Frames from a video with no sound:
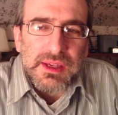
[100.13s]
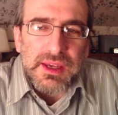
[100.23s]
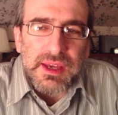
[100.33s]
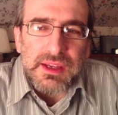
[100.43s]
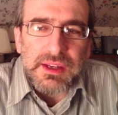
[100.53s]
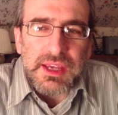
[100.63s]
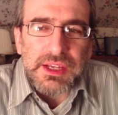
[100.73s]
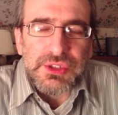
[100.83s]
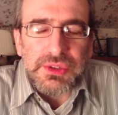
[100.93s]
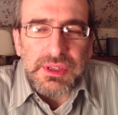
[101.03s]
And
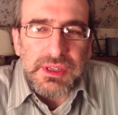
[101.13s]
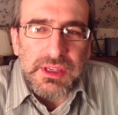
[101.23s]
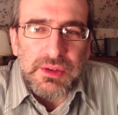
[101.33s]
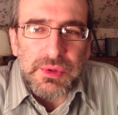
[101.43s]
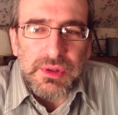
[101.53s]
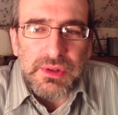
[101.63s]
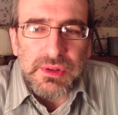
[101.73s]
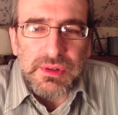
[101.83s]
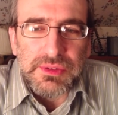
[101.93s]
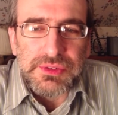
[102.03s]
occasionally he
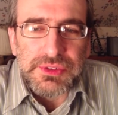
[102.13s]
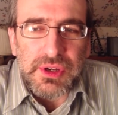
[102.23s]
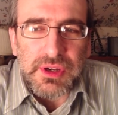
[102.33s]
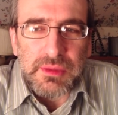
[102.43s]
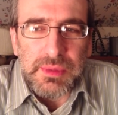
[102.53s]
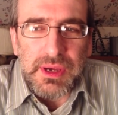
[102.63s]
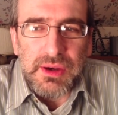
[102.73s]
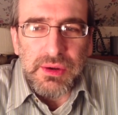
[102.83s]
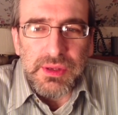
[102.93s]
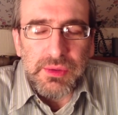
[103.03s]
will
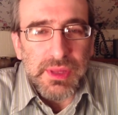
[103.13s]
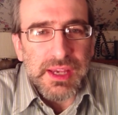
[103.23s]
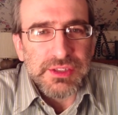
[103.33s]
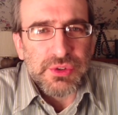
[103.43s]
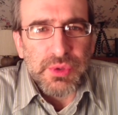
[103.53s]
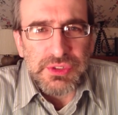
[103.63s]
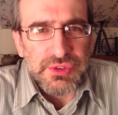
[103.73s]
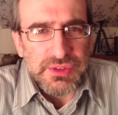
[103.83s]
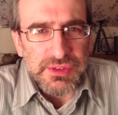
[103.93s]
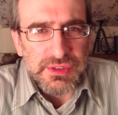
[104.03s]
ask
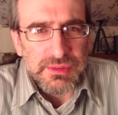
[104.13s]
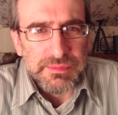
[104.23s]
questions.